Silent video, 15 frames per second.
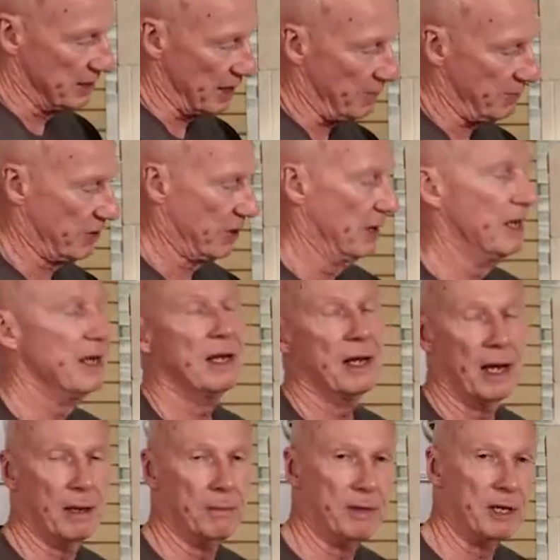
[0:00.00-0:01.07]
depth
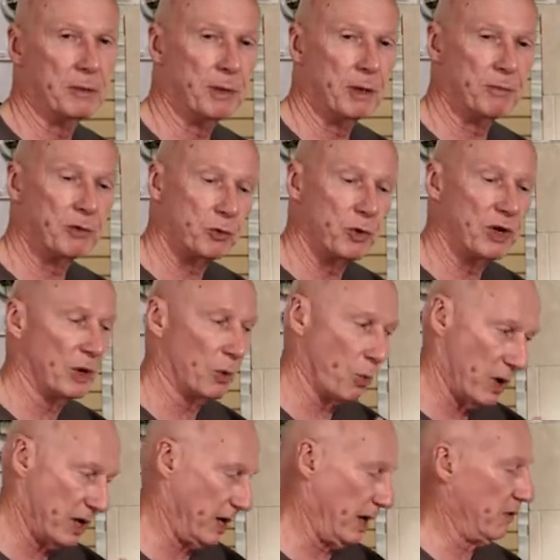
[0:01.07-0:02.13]
and minimum 3
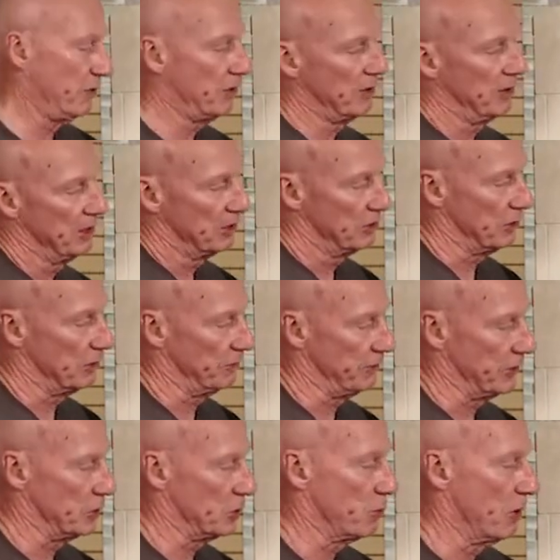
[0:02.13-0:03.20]
1/8 to the
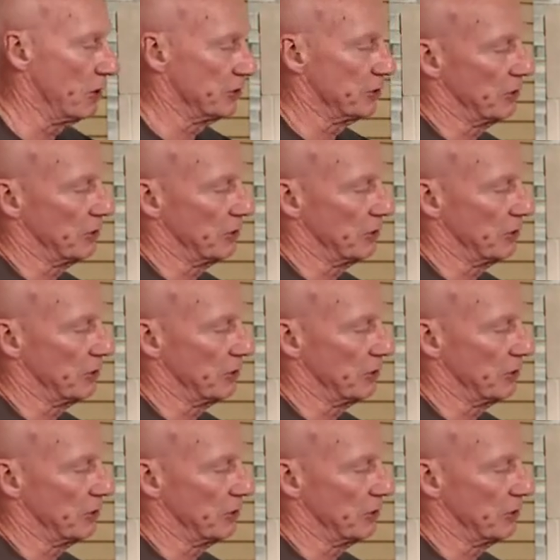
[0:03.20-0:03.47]
finished wall